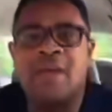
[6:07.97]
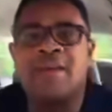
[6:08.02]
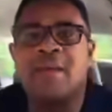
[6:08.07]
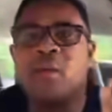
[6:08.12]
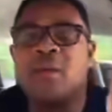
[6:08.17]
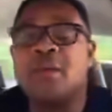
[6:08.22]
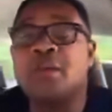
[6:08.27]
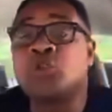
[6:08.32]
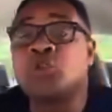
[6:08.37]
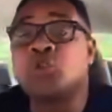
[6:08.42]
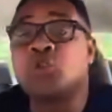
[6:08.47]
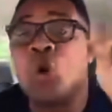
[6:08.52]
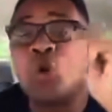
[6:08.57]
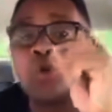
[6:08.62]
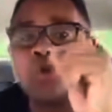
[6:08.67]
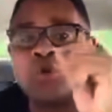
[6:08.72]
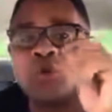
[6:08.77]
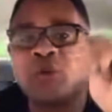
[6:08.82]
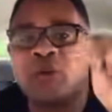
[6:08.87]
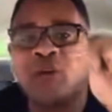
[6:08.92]
They will
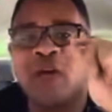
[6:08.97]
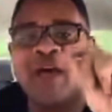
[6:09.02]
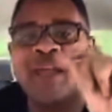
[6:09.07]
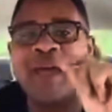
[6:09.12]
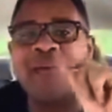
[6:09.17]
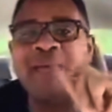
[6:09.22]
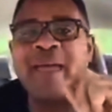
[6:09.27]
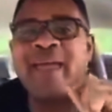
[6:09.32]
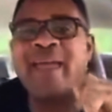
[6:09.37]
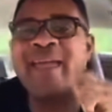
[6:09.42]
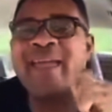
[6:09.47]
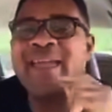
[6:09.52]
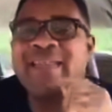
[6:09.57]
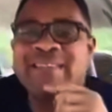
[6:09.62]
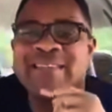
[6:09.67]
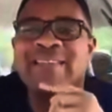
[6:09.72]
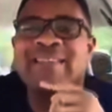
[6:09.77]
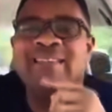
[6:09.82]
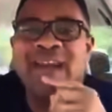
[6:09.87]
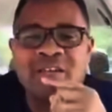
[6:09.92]
insult you. And I'm like,
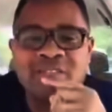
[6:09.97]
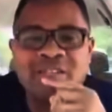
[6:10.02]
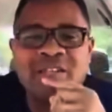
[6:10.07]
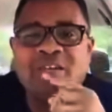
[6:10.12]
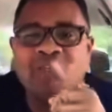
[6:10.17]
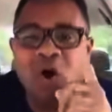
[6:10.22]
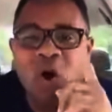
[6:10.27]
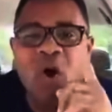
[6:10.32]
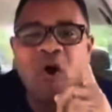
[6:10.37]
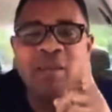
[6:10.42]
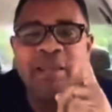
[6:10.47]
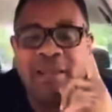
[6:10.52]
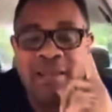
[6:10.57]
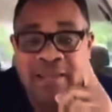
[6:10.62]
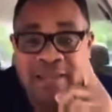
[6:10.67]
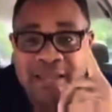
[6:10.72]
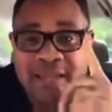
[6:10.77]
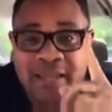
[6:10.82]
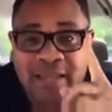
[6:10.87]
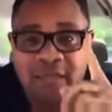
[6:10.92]
80,000 is all
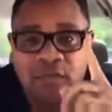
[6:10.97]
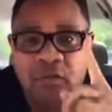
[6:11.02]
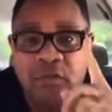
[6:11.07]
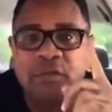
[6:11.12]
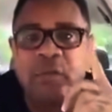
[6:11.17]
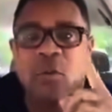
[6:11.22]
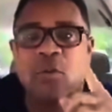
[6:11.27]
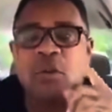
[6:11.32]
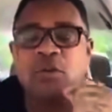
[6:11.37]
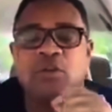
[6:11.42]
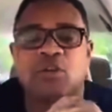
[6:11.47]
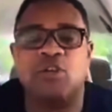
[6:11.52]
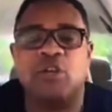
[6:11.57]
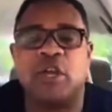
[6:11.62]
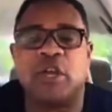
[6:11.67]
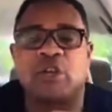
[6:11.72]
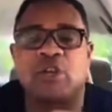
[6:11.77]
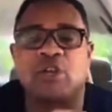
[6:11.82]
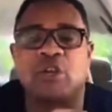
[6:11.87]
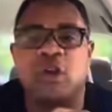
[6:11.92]
that it takes for someone to
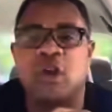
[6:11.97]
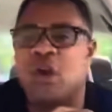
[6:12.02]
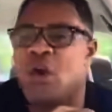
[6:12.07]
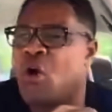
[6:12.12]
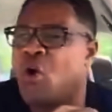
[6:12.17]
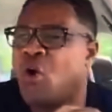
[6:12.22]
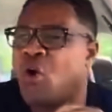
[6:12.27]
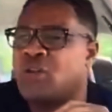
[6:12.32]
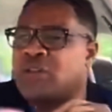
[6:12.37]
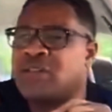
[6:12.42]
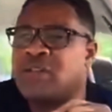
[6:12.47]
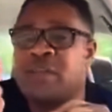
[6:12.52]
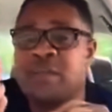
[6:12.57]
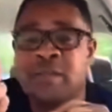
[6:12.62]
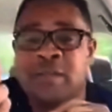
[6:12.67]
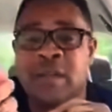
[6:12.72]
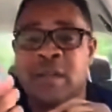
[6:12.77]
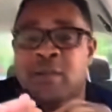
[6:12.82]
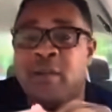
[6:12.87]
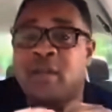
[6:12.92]
change. Or
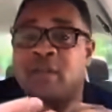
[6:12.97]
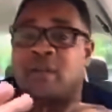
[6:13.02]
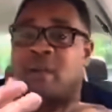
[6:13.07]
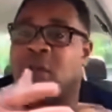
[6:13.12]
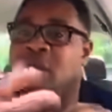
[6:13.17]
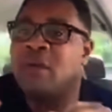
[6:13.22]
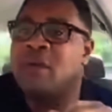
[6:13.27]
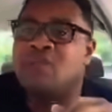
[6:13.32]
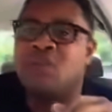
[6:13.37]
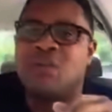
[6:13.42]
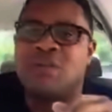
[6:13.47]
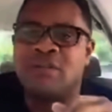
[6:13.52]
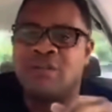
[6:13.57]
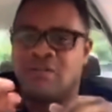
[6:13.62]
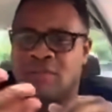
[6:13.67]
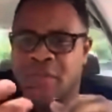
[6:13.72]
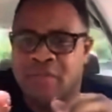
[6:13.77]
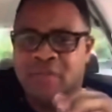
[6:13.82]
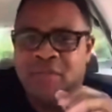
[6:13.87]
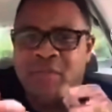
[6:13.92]
70,000, because most
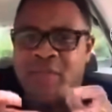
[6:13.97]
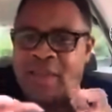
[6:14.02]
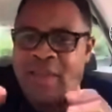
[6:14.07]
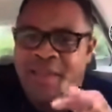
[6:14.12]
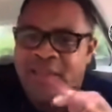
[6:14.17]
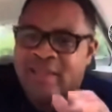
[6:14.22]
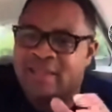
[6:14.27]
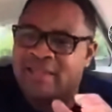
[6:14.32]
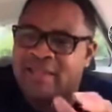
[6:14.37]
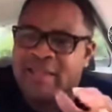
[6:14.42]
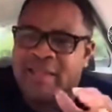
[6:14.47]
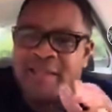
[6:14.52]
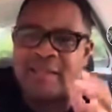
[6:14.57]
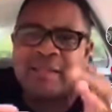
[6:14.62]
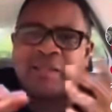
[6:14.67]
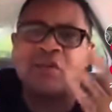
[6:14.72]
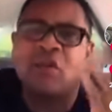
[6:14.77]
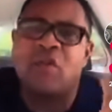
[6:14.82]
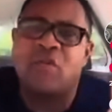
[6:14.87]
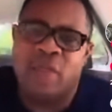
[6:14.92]
of them, even the
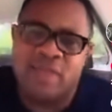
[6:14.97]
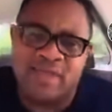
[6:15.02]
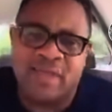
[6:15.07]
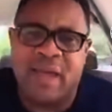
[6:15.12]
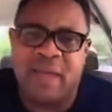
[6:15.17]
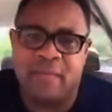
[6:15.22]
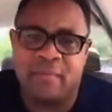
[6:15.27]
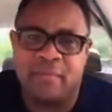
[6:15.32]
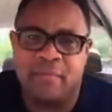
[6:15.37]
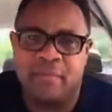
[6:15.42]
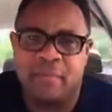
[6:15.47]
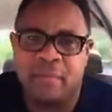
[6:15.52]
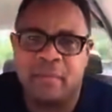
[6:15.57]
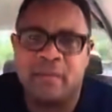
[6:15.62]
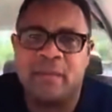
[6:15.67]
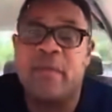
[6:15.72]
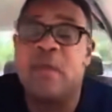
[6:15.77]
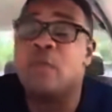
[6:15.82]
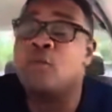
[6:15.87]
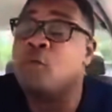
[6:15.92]
80,000 is overtime.
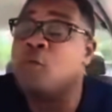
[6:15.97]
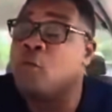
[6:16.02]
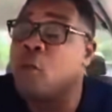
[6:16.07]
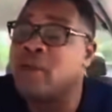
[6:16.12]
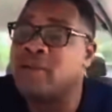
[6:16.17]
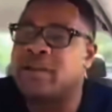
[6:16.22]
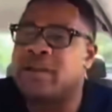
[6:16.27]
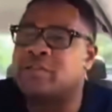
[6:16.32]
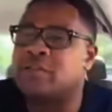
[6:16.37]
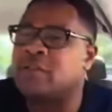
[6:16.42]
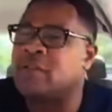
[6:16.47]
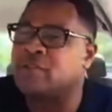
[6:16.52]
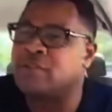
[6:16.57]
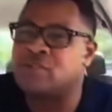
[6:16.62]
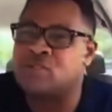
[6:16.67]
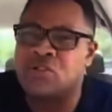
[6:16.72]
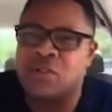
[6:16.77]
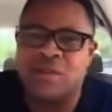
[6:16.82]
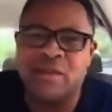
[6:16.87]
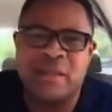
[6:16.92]
They've worked
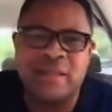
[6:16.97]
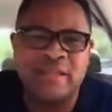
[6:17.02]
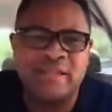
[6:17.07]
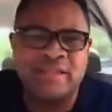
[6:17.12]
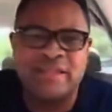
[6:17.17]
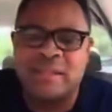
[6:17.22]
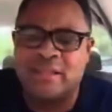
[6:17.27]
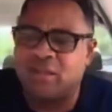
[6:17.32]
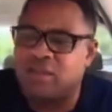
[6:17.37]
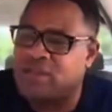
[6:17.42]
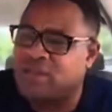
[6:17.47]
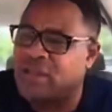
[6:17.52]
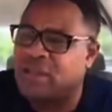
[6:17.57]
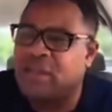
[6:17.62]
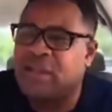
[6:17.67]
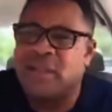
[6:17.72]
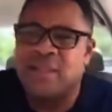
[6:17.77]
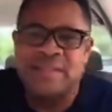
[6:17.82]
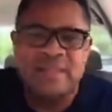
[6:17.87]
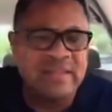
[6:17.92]
themselves Sunday,
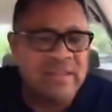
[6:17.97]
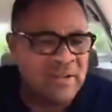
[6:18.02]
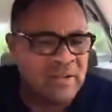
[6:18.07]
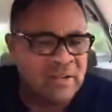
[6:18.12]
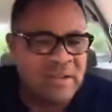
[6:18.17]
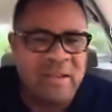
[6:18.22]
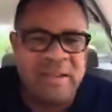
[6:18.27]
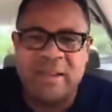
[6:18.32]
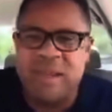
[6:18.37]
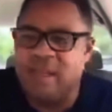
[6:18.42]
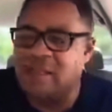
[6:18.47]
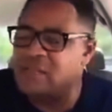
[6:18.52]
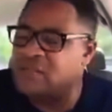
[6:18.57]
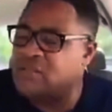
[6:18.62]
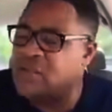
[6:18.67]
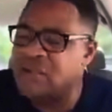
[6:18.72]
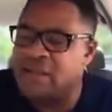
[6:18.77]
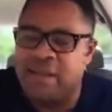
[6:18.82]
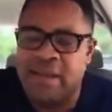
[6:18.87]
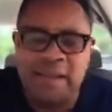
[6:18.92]
Saturday, Saturday night,
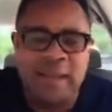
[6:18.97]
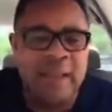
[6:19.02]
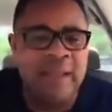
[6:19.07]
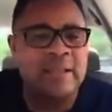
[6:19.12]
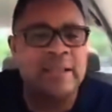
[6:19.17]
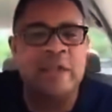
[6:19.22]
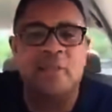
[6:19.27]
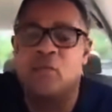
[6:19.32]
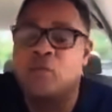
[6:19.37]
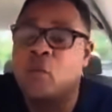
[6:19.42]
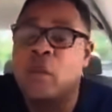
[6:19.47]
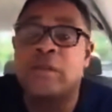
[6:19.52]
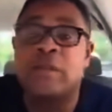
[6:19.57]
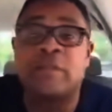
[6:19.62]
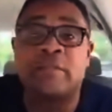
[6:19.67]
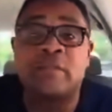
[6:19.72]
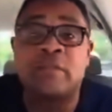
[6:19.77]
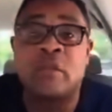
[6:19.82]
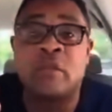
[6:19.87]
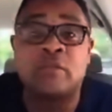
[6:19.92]
Sunday nights. They've worked
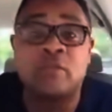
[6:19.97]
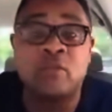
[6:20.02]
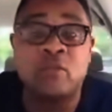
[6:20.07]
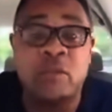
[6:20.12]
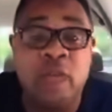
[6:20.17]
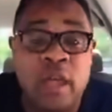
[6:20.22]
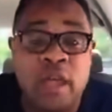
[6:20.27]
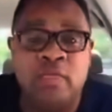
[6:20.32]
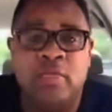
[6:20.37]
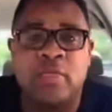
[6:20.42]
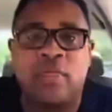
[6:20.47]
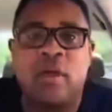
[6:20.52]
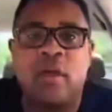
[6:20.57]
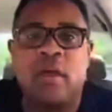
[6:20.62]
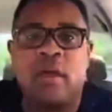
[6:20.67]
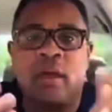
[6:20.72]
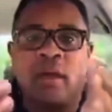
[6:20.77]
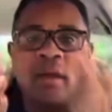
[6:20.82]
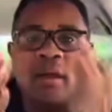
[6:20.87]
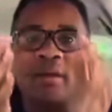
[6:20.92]
themselves to death.
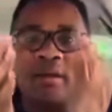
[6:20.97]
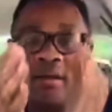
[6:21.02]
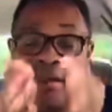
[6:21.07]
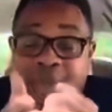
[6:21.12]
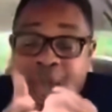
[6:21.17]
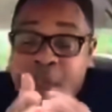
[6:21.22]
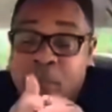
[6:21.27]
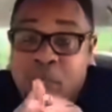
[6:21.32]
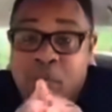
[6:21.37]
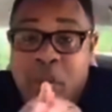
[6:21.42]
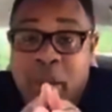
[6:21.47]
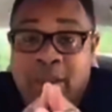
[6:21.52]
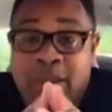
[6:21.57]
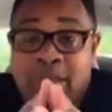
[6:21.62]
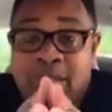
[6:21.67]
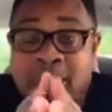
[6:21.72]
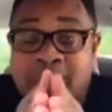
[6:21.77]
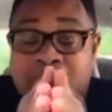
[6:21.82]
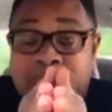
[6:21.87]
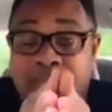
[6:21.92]
That
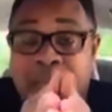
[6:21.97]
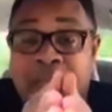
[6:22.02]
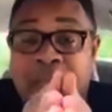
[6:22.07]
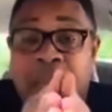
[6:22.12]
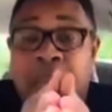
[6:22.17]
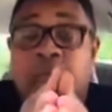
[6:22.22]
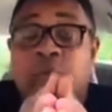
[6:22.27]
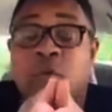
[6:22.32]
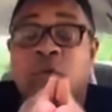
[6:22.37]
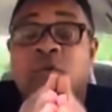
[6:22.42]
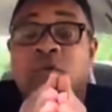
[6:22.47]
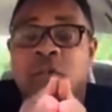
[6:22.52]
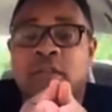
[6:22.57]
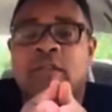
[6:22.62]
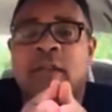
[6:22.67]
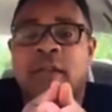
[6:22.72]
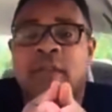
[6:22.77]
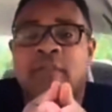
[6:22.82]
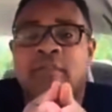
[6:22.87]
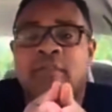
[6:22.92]
money that they make as
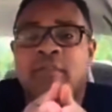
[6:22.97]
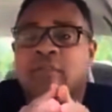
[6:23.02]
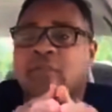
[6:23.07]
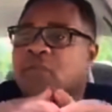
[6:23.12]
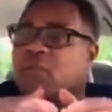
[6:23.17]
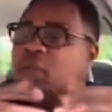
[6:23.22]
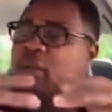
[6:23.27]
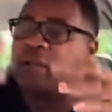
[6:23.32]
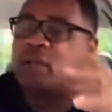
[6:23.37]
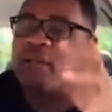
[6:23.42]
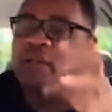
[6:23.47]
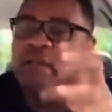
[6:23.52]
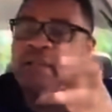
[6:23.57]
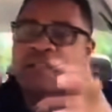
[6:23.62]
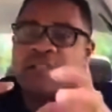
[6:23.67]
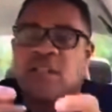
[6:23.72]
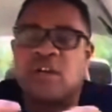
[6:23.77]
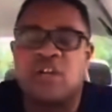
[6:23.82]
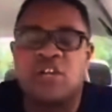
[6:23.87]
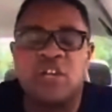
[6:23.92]
overtime is what
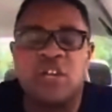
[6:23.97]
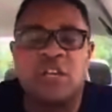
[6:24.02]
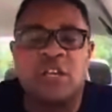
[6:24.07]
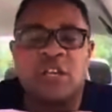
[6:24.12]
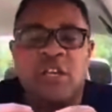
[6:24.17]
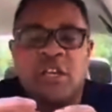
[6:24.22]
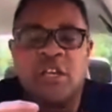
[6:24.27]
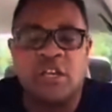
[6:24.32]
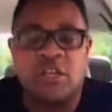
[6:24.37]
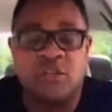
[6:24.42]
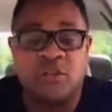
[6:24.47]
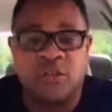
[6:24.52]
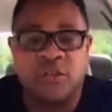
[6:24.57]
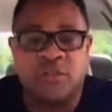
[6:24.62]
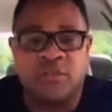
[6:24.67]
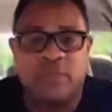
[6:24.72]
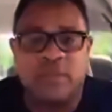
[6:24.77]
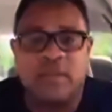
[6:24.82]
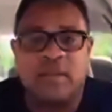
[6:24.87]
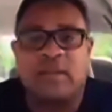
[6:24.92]
is now changing into
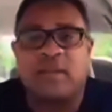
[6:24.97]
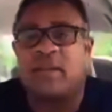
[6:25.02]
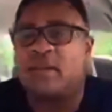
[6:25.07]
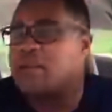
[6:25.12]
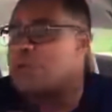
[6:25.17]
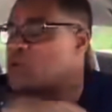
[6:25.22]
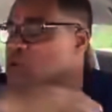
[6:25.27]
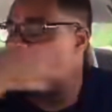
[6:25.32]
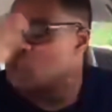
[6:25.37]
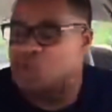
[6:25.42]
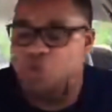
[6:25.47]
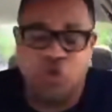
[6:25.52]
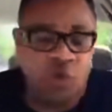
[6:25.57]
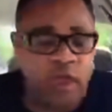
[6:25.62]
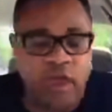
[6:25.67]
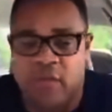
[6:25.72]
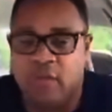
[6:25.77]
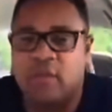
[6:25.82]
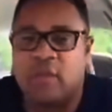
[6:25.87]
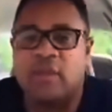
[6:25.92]
something that they will
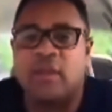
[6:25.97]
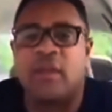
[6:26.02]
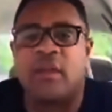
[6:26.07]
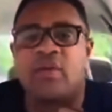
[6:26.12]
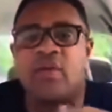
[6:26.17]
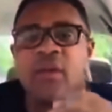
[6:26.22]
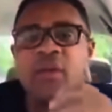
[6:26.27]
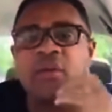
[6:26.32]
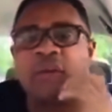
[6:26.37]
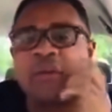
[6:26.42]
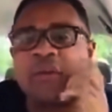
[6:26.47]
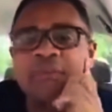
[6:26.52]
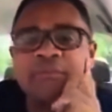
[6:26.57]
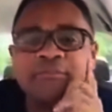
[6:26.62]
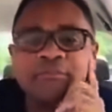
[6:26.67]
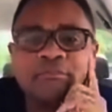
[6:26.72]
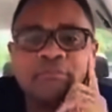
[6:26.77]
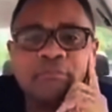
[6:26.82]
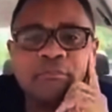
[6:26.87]
destroy everything around them.